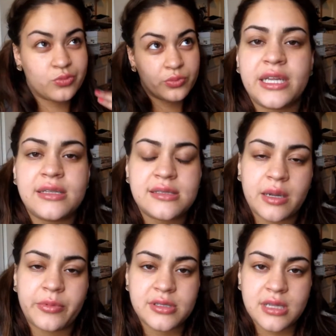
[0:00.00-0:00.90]
In
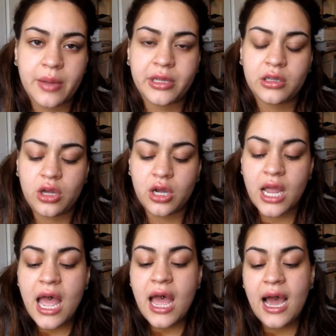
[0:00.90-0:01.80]
summer is coming along,
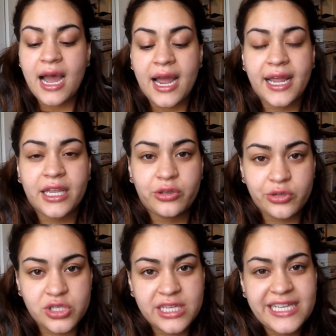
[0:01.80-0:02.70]
I
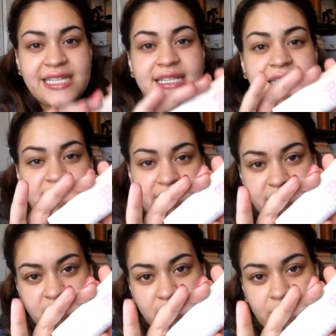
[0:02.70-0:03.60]
usually stick
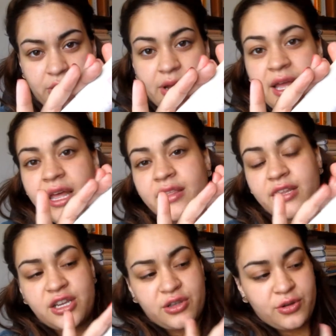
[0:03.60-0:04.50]
to the
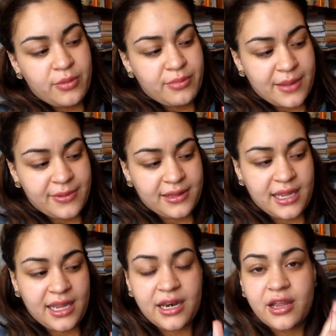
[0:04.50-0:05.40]
new
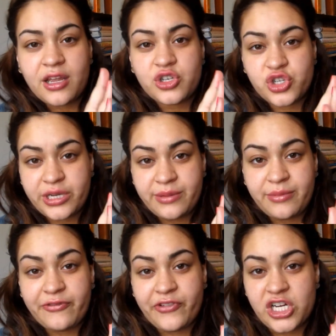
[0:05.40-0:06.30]
Maybelline Dream
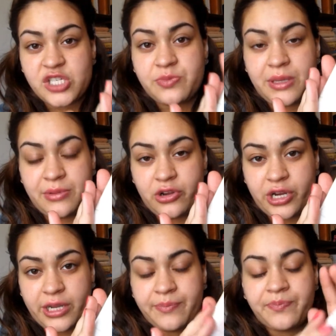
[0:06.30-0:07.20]
Fresh BB
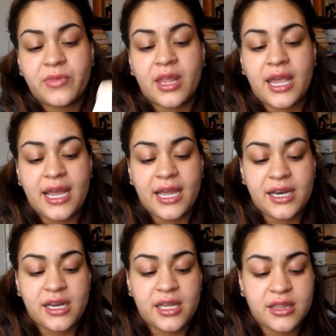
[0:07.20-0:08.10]
Cream,
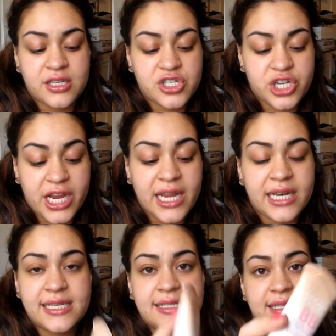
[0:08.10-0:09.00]
and the
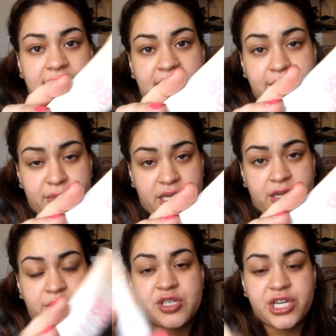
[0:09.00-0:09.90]
shade is light
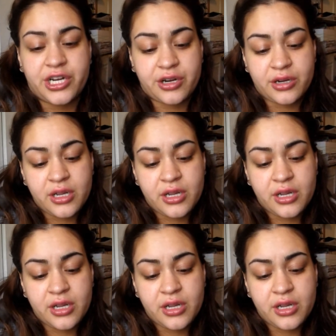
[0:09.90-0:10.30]
medium sheer.